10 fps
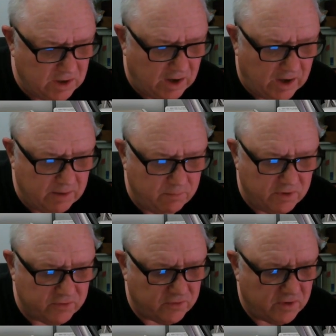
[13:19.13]
I want
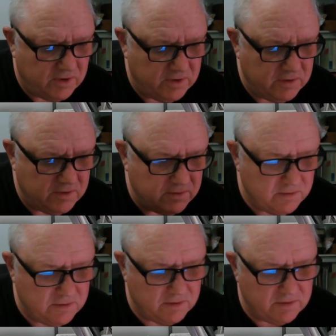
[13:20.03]
to try,
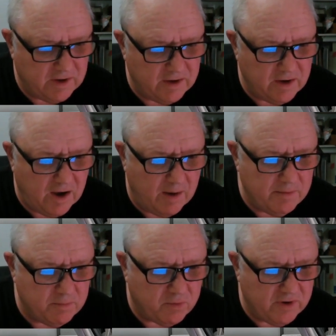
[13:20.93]
okay, I'm
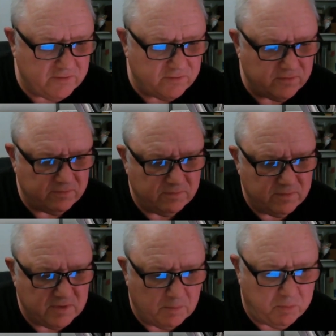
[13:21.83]
going to press
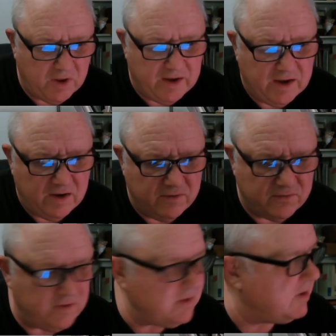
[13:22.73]
the play key. You
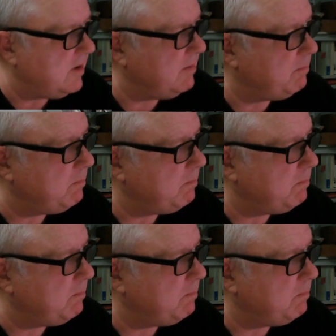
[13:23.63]
see the